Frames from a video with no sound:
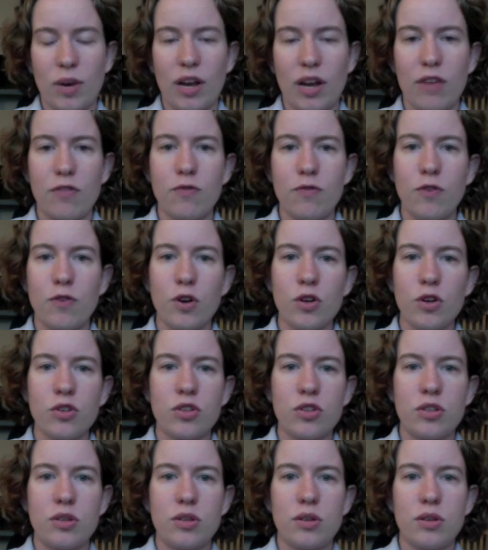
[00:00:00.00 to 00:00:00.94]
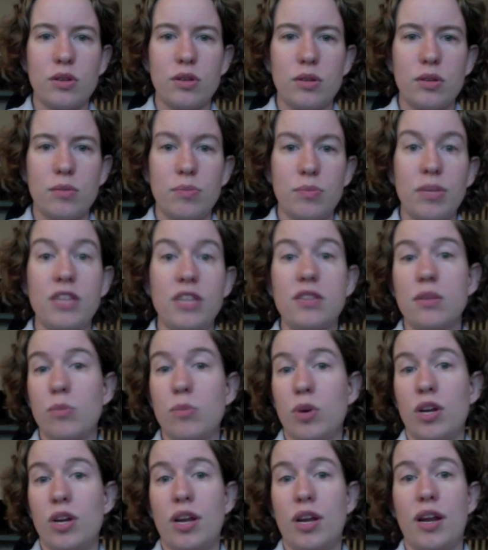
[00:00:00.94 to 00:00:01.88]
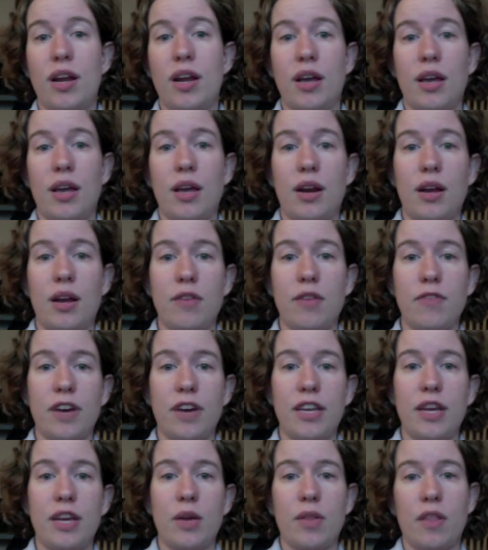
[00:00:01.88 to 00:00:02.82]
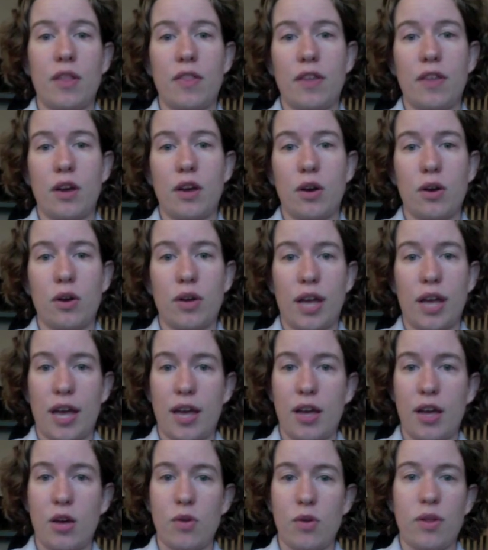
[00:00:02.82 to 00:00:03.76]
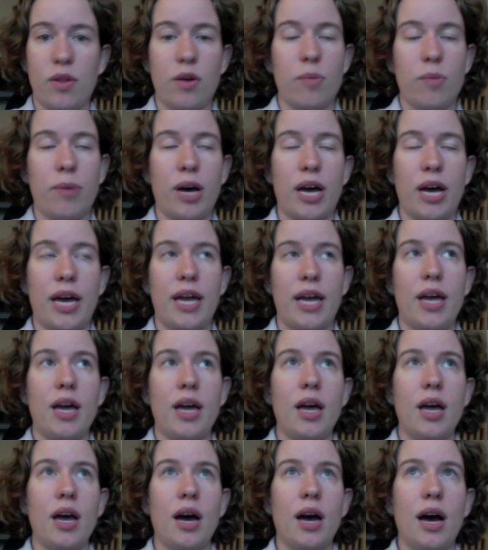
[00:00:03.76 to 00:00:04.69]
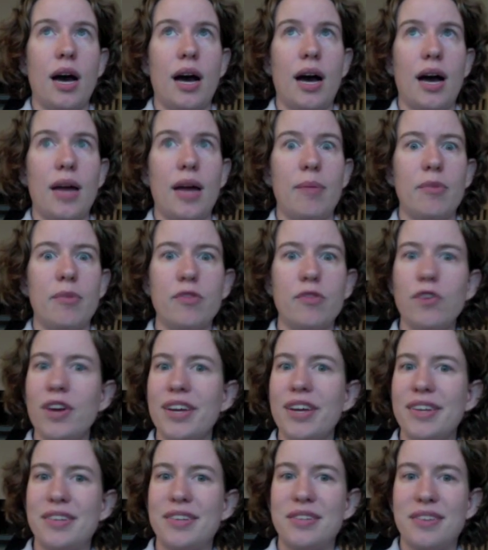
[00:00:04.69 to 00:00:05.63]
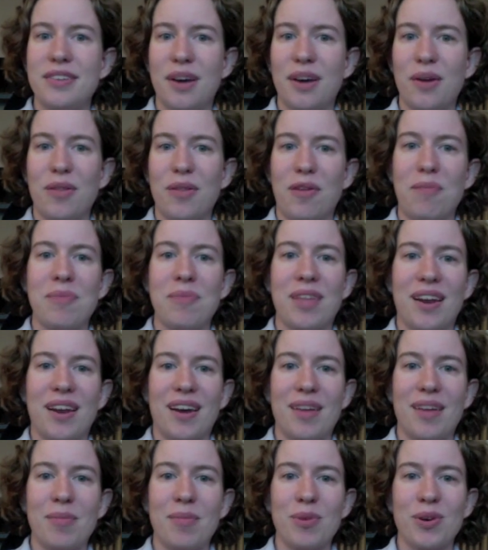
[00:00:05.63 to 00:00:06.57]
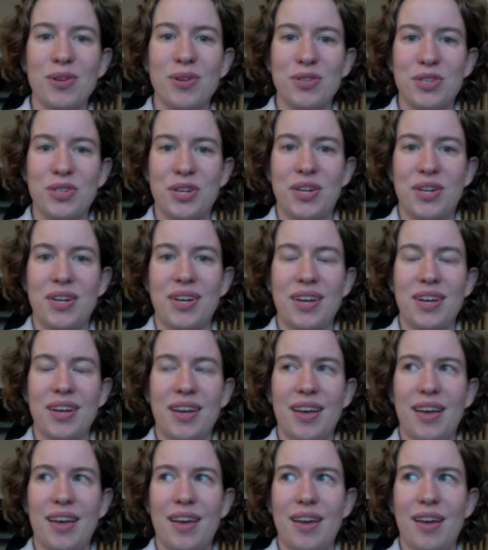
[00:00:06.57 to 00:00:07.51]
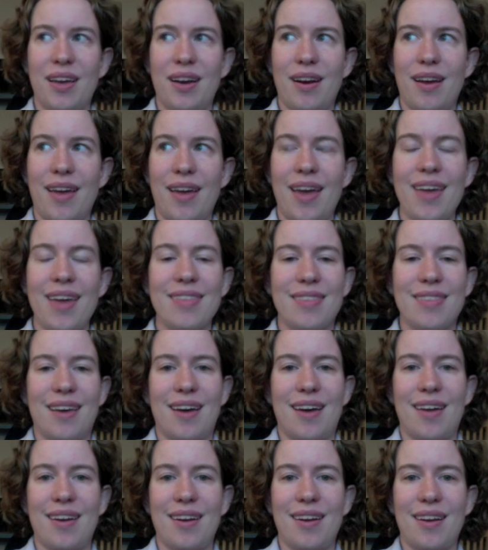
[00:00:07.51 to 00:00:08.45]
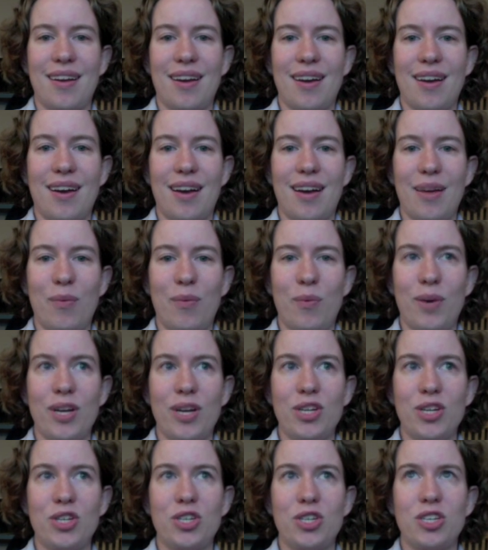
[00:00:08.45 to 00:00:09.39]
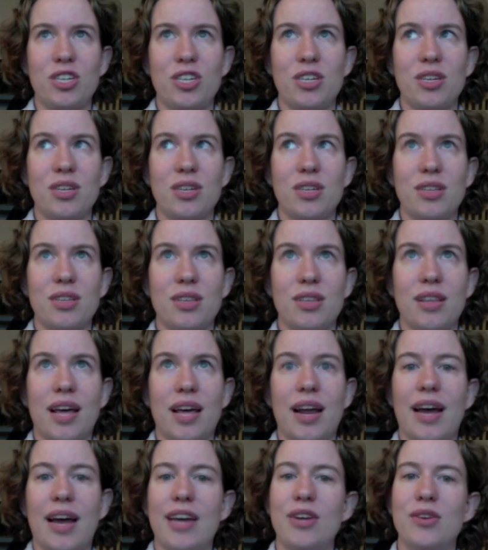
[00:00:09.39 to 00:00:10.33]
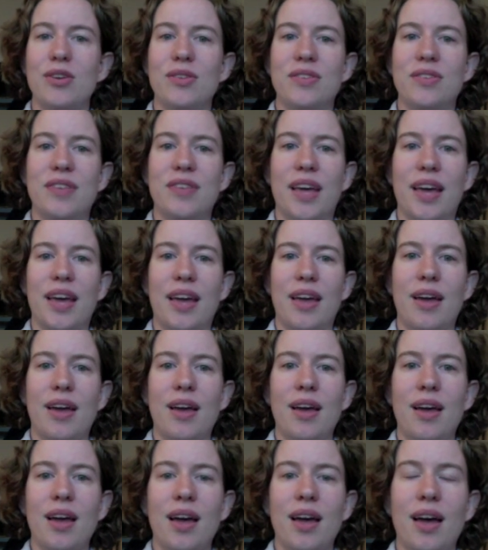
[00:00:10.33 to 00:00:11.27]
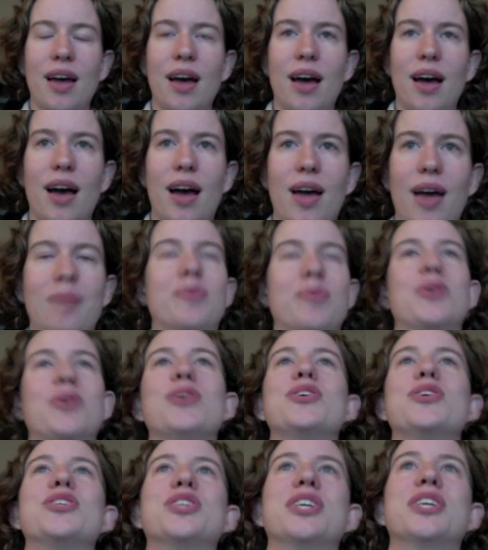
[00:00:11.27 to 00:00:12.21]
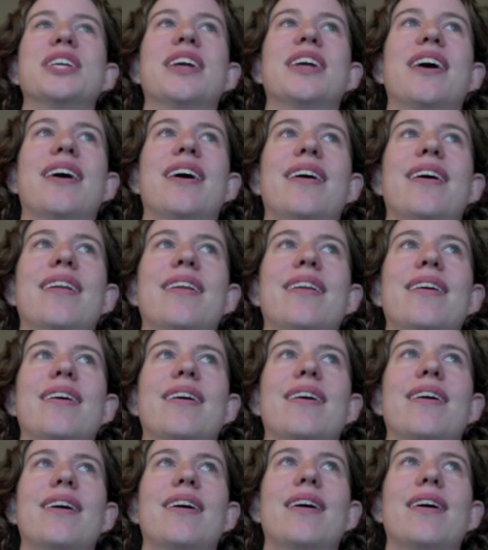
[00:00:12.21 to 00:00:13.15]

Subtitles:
When I first meet someone and I find out that they are gay or they're bi, I'm afraid to tell them that I'm a Christian, and I hate that. I wish that I could say I'm a Christian and